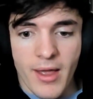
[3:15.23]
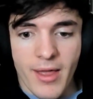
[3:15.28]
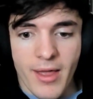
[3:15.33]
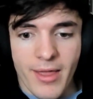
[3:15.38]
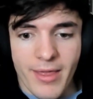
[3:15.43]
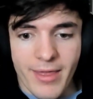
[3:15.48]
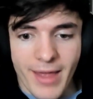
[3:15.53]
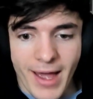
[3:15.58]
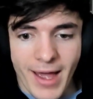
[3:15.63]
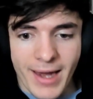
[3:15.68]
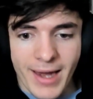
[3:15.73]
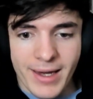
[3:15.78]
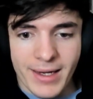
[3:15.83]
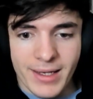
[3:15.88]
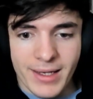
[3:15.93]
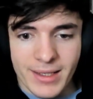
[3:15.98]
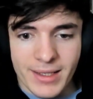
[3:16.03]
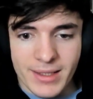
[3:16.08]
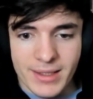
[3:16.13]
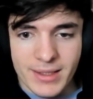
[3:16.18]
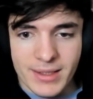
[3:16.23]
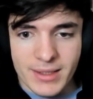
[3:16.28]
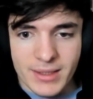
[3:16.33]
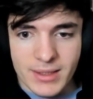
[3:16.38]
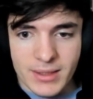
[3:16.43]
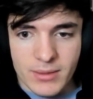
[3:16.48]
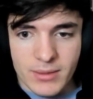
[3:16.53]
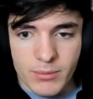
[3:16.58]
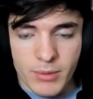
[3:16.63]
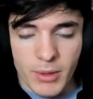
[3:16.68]
That
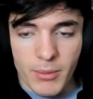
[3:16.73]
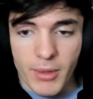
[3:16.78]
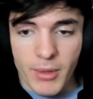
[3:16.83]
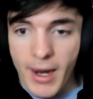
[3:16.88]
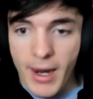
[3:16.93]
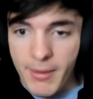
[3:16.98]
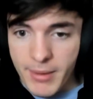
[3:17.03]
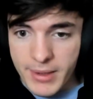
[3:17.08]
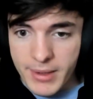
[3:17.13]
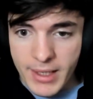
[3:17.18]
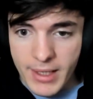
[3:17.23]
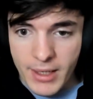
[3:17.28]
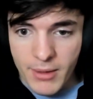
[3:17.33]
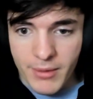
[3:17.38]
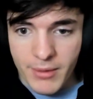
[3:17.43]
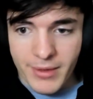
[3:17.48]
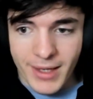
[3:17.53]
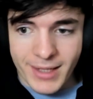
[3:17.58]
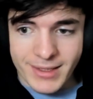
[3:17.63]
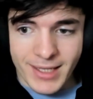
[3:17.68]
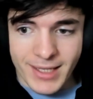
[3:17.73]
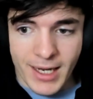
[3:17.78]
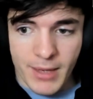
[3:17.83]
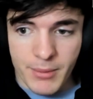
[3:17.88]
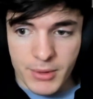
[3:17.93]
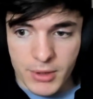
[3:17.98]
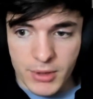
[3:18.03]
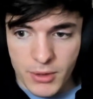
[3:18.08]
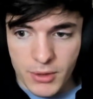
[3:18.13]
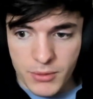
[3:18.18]
is where we're at right now. That's
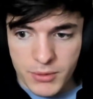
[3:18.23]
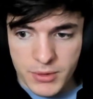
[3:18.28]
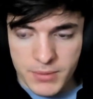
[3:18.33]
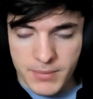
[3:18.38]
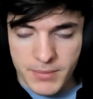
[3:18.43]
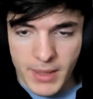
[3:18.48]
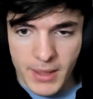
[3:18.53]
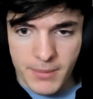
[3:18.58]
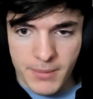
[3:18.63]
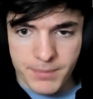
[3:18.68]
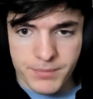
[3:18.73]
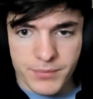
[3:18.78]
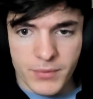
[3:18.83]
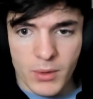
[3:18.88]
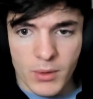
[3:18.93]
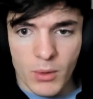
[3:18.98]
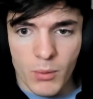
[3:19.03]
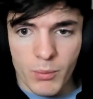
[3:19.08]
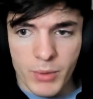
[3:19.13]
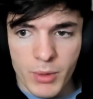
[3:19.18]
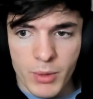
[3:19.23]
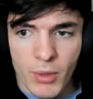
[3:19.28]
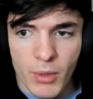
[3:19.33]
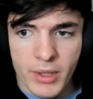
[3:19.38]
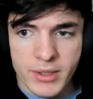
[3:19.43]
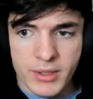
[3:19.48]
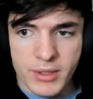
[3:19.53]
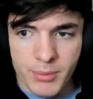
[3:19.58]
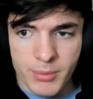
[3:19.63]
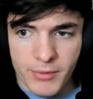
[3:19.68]
how it goes. Now, we
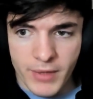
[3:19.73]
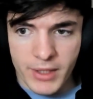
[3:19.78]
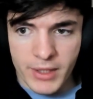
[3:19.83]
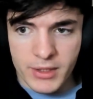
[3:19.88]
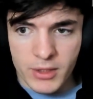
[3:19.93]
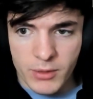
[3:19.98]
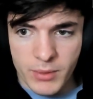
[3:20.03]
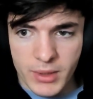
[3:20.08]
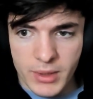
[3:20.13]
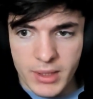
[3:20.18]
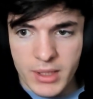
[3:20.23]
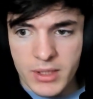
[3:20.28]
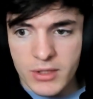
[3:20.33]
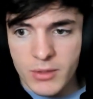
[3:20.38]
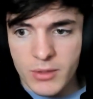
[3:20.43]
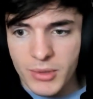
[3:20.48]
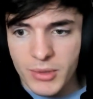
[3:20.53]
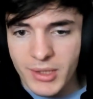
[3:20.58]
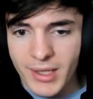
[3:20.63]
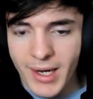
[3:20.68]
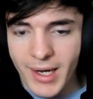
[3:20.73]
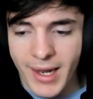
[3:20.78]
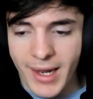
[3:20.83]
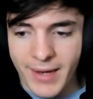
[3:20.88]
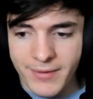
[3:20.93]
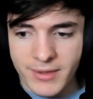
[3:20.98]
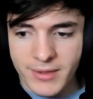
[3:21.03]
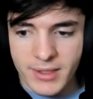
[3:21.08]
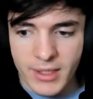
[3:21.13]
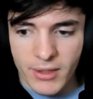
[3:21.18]
want to provide liquidity, so we're going to
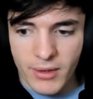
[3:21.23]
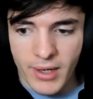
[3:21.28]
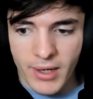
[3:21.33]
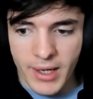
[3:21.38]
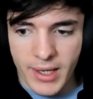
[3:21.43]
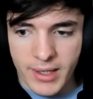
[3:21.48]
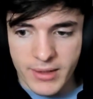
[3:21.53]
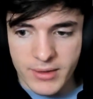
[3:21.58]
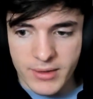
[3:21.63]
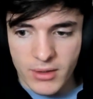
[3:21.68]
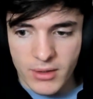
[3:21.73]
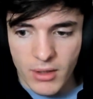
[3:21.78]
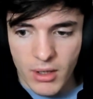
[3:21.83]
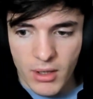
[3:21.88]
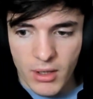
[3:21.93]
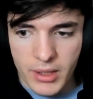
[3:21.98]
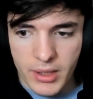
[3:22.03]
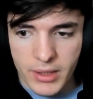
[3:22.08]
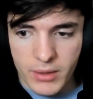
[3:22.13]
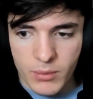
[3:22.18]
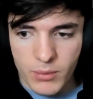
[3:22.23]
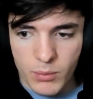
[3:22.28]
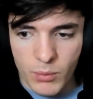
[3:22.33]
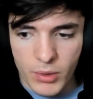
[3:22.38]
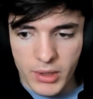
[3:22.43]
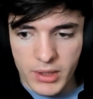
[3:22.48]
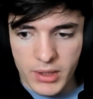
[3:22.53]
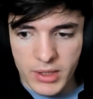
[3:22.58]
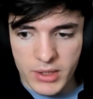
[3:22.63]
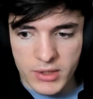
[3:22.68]
have to get our hands on
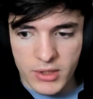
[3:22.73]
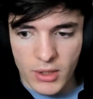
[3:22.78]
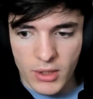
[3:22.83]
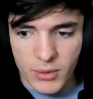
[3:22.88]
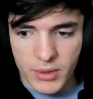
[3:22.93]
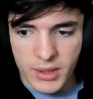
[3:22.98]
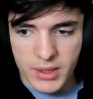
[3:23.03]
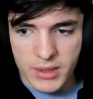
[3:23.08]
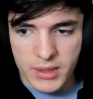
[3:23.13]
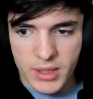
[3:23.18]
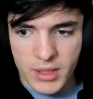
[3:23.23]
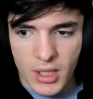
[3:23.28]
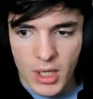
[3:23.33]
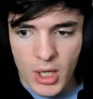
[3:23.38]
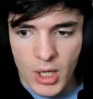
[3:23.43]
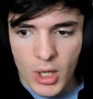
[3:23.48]
one of these tokens.